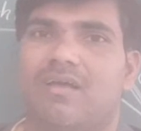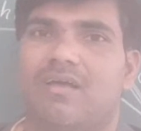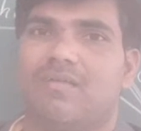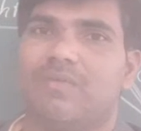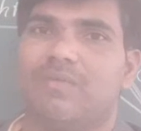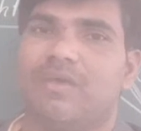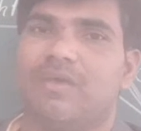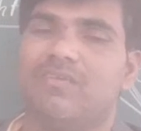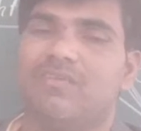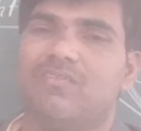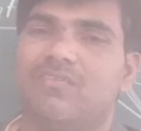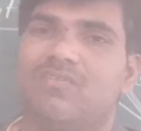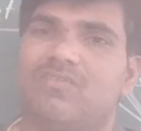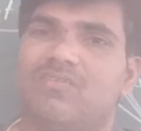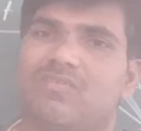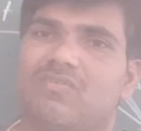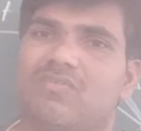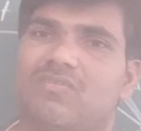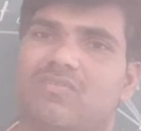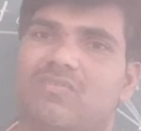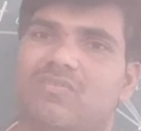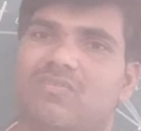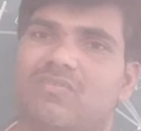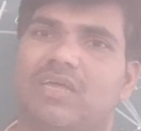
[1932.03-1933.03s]
yes,
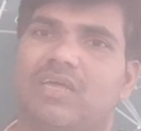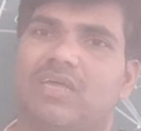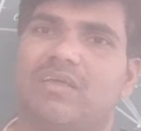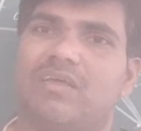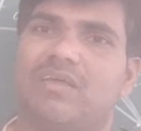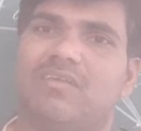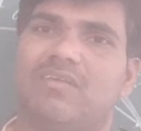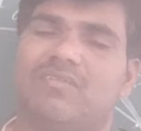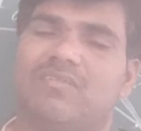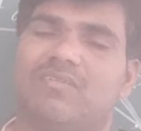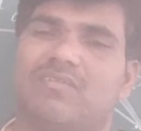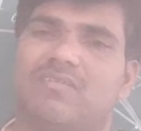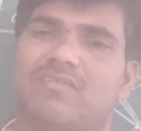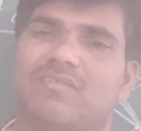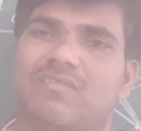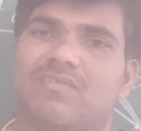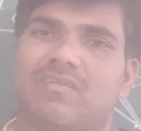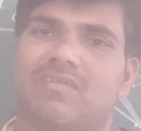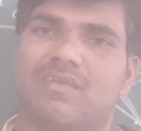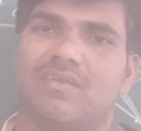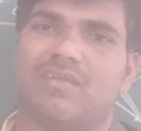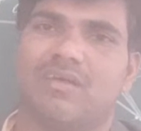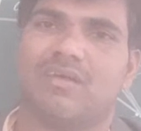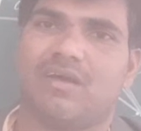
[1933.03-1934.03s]
there is
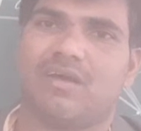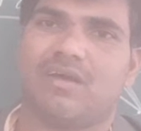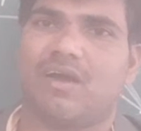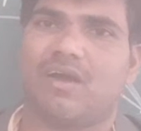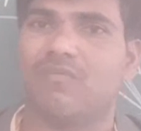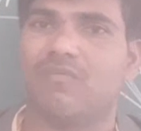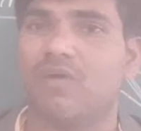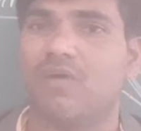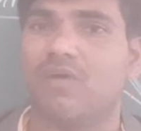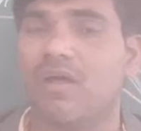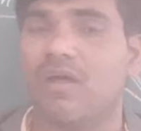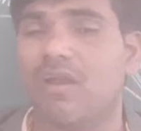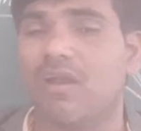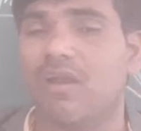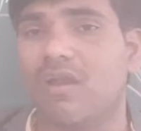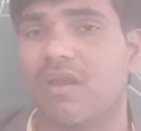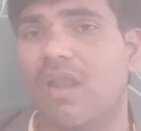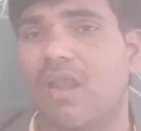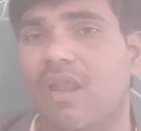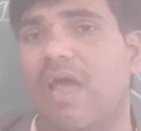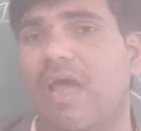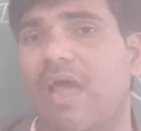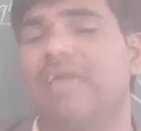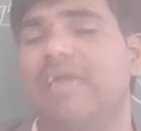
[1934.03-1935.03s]
our
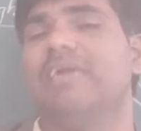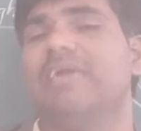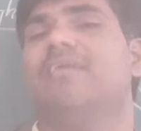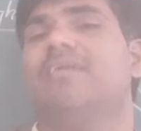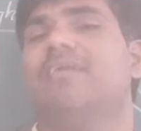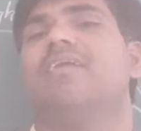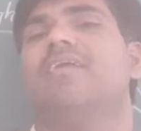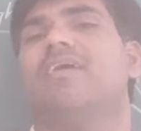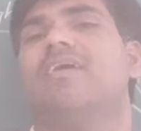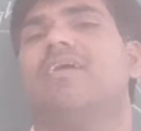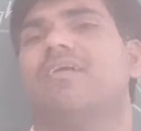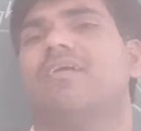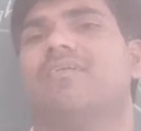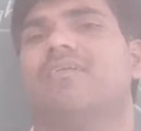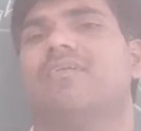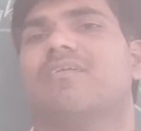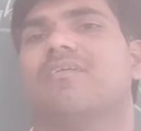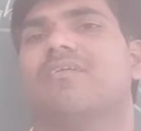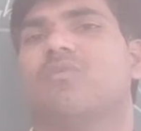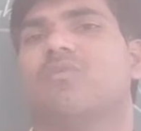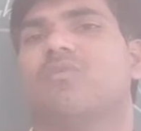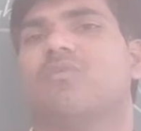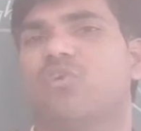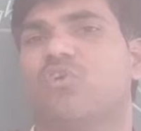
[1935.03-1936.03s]
light ray
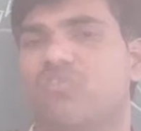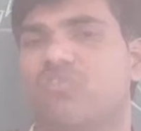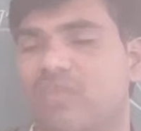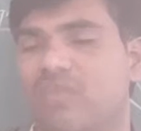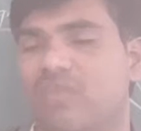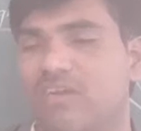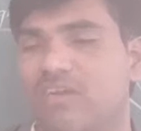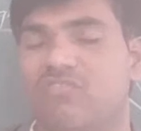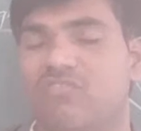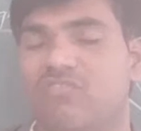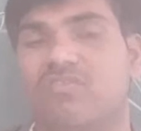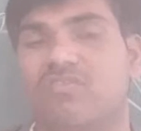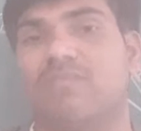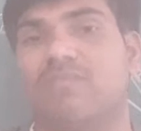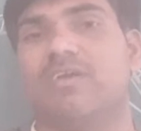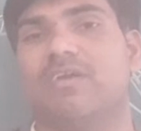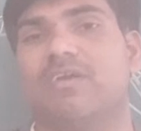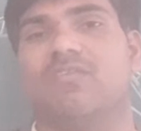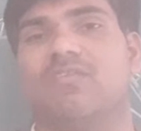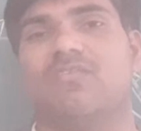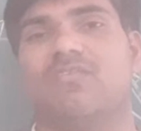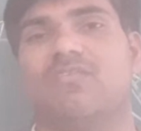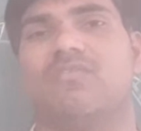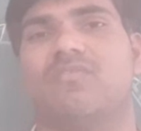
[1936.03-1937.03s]
undergoes the
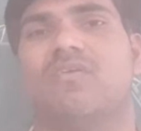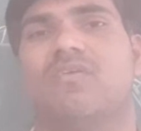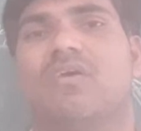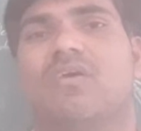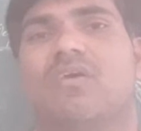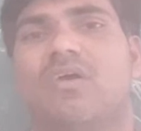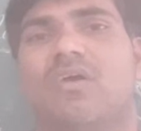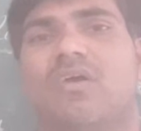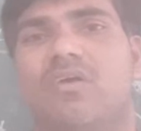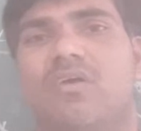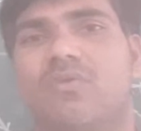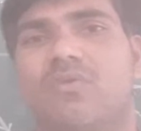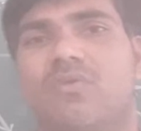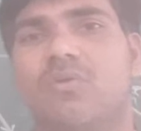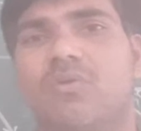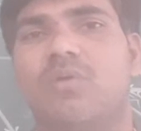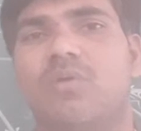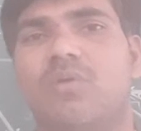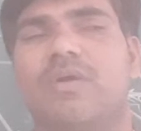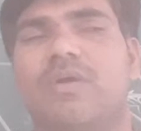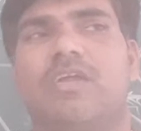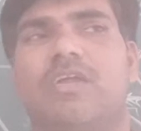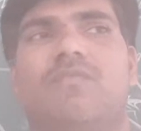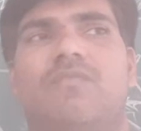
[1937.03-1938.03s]
disturbance. You know
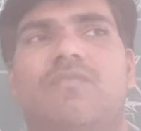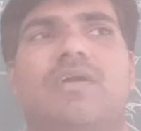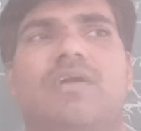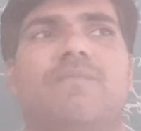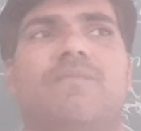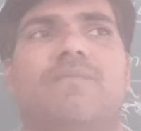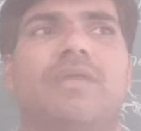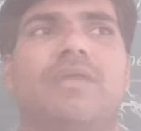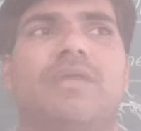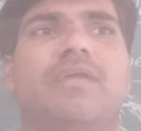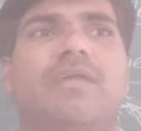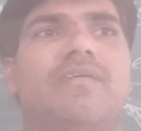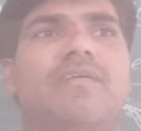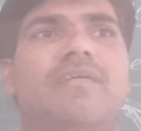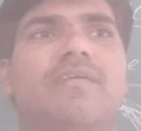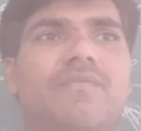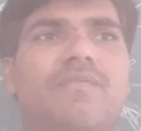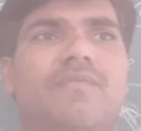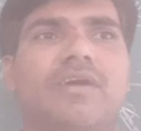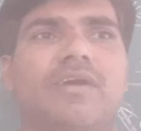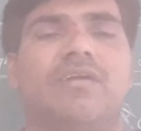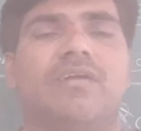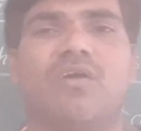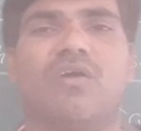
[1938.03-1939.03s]
very well. There is a
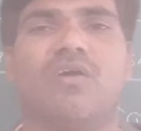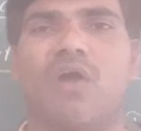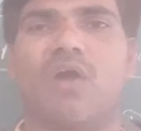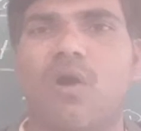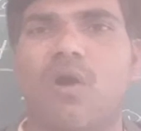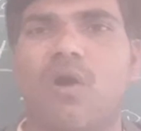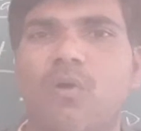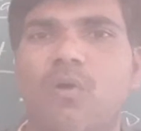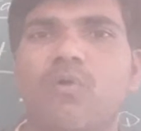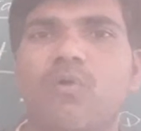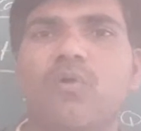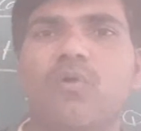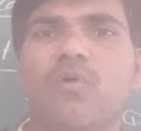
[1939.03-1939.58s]
one crowd